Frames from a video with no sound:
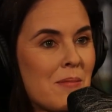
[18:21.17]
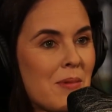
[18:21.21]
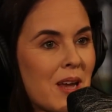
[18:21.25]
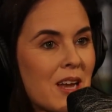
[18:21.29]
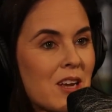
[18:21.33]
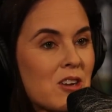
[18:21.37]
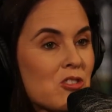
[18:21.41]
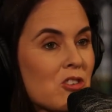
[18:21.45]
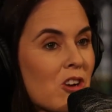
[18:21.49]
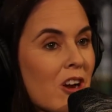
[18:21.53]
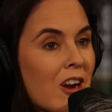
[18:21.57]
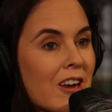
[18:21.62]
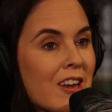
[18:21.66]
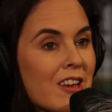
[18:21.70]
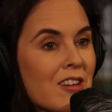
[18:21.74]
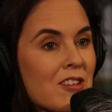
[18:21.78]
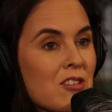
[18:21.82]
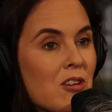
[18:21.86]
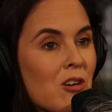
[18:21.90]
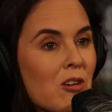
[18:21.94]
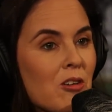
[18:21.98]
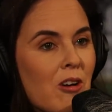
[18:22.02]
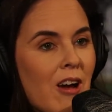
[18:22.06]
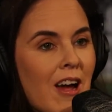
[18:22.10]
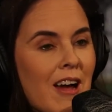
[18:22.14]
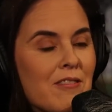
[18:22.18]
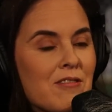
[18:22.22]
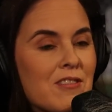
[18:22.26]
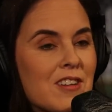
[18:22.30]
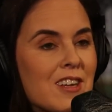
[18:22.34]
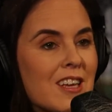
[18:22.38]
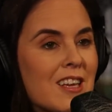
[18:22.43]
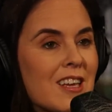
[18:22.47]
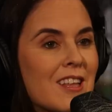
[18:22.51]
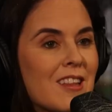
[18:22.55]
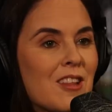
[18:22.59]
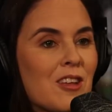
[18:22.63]
Patriarchy so
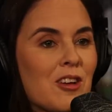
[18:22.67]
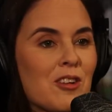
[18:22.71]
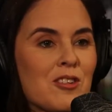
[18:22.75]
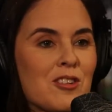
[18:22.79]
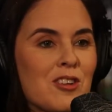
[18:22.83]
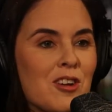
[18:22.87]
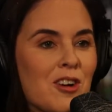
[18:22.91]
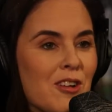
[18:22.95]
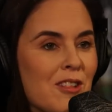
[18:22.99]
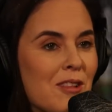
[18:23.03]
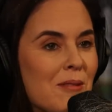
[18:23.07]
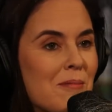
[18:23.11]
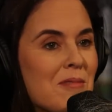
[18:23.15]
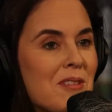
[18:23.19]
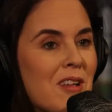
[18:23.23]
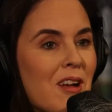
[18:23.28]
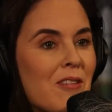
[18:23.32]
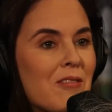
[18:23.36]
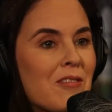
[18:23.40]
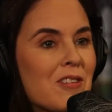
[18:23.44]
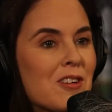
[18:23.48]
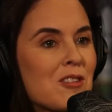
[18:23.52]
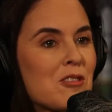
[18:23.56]
crafty, they'll turn themselves